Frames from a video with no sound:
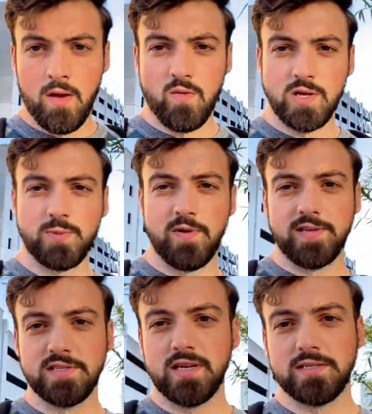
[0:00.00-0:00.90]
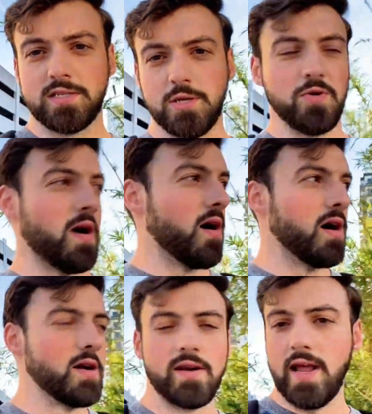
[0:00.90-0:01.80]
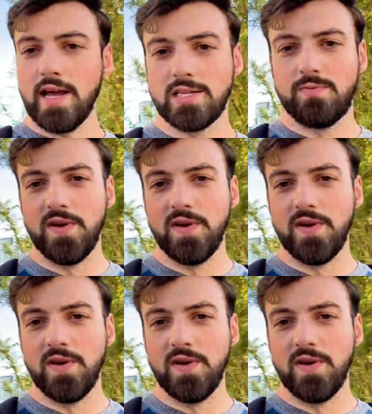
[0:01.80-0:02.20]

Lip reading: which brings us to our next